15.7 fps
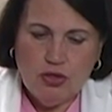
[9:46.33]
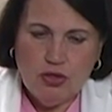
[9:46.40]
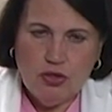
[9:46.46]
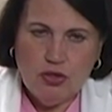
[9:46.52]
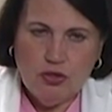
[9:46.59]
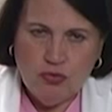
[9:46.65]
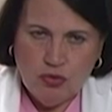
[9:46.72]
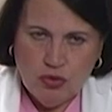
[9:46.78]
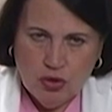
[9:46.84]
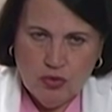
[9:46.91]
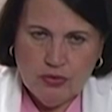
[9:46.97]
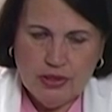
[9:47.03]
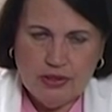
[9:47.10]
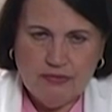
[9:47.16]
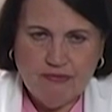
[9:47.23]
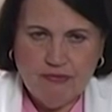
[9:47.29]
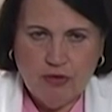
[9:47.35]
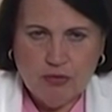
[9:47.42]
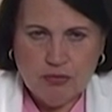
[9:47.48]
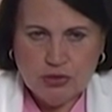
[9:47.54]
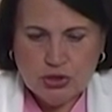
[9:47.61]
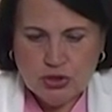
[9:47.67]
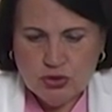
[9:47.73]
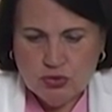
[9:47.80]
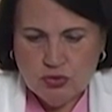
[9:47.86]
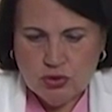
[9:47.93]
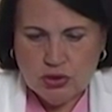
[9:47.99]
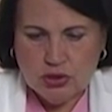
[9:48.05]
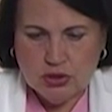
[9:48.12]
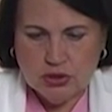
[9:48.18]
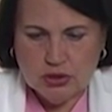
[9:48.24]
You know that the
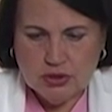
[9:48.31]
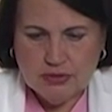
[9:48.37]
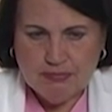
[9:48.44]
pharmaceuticals,